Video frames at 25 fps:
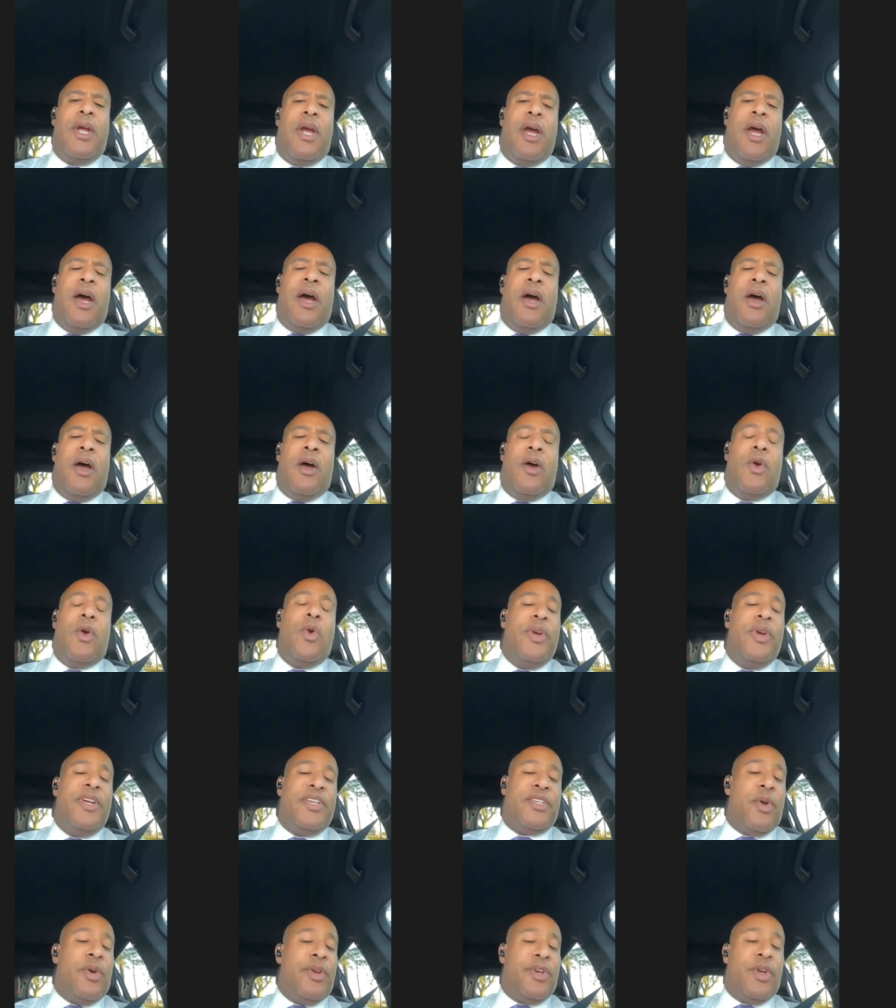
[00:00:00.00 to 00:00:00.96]
uh, who
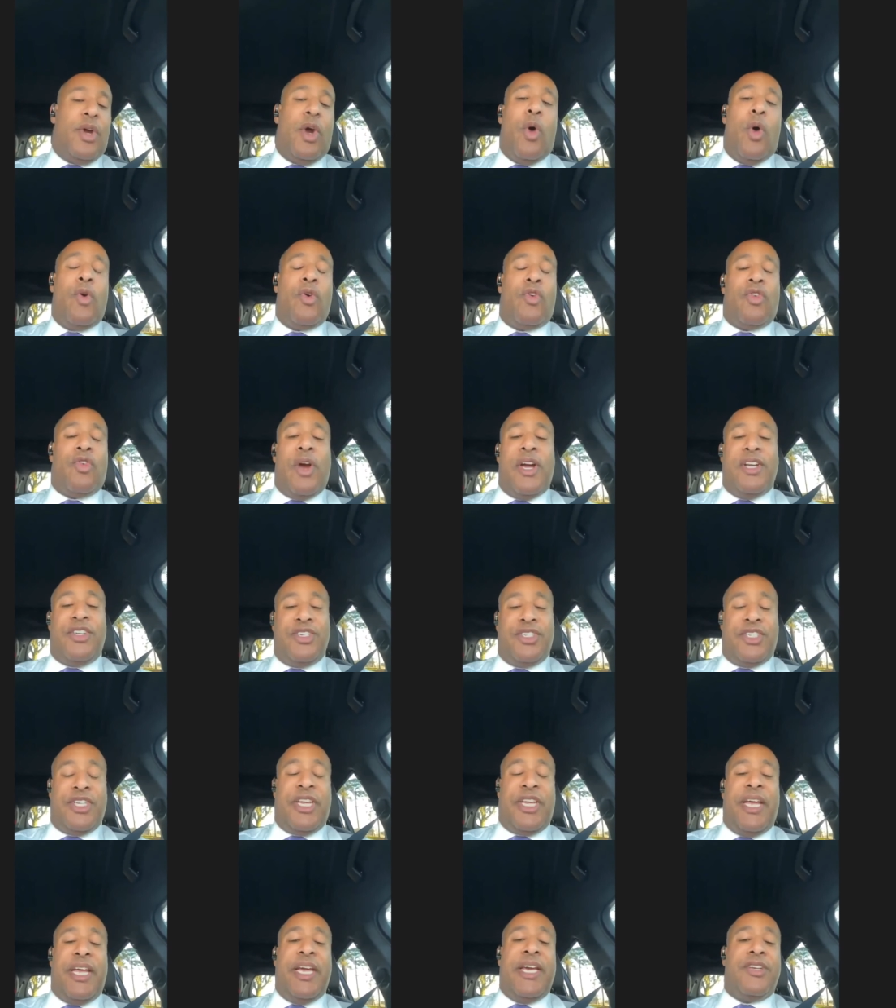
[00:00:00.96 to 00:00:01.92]
he's going to hold grudges
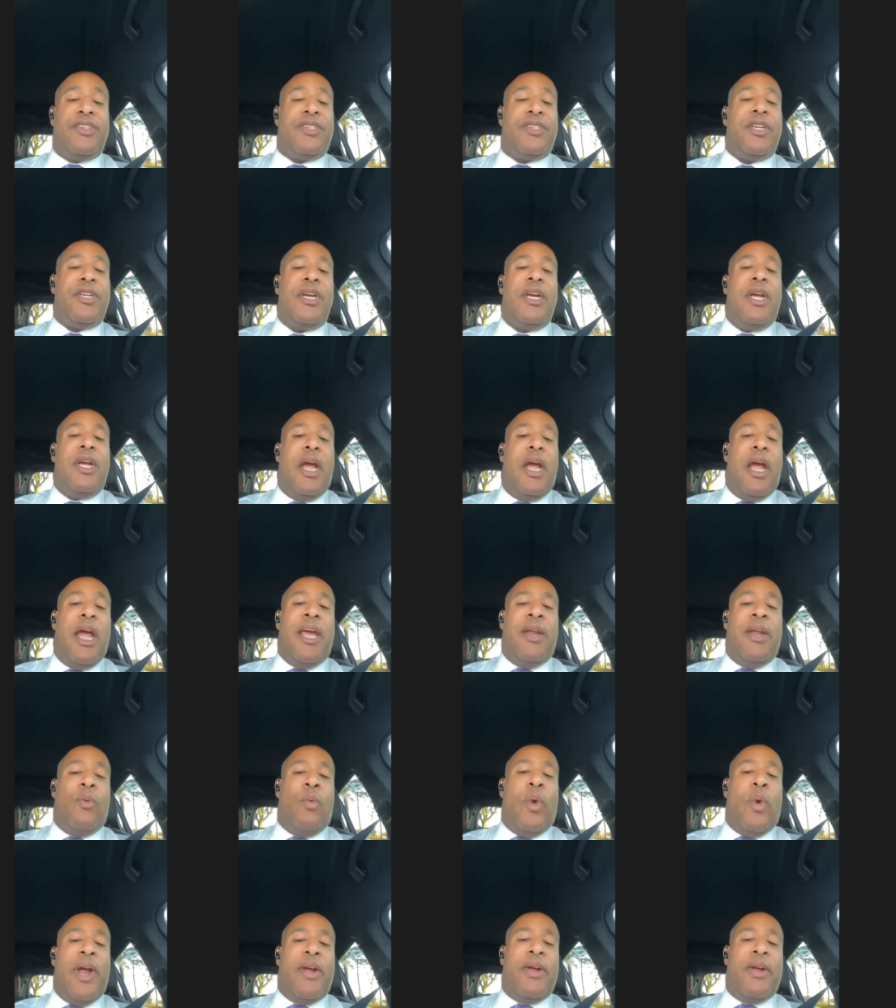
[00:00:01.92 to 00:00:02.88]
against,
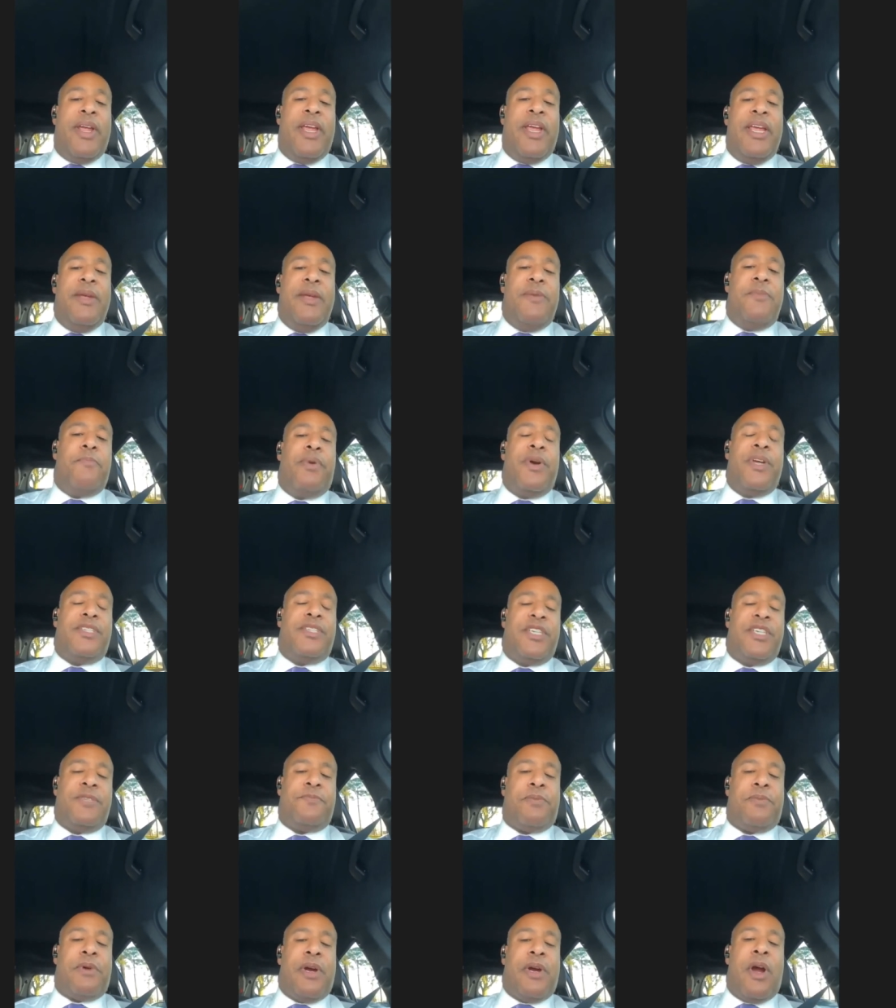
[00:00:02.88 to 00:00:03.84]
and where he puts
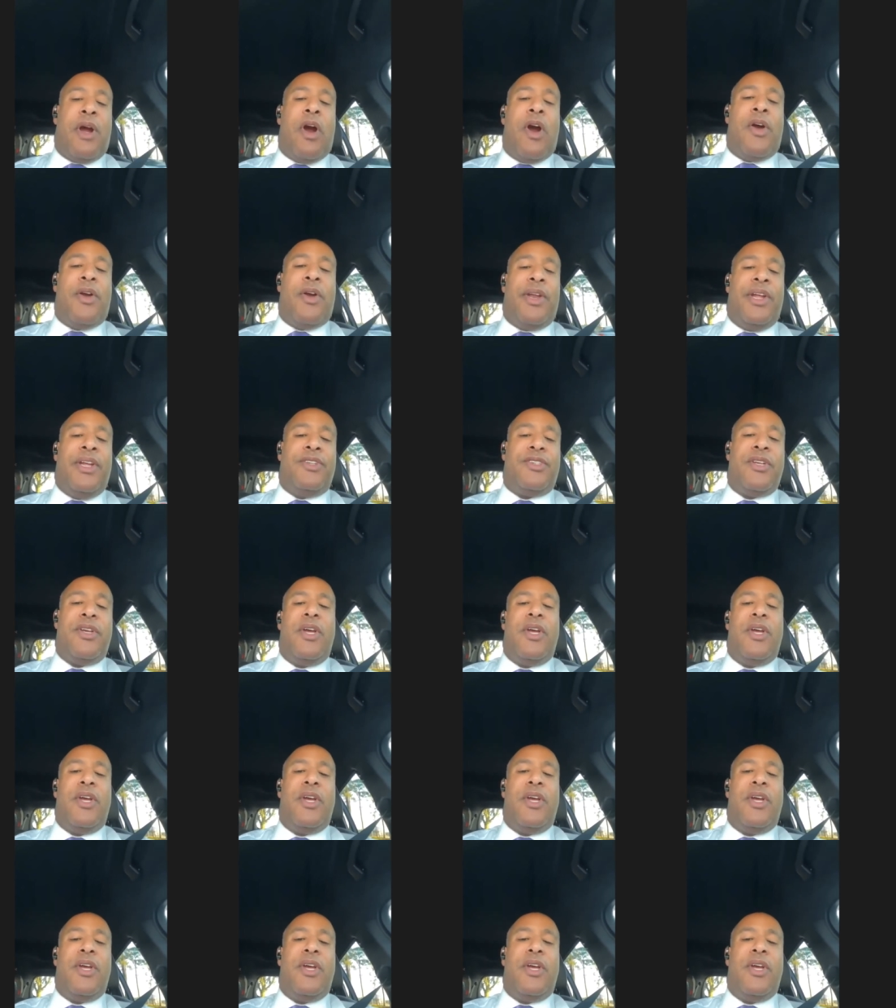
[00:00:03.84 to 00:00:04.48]
his priorities.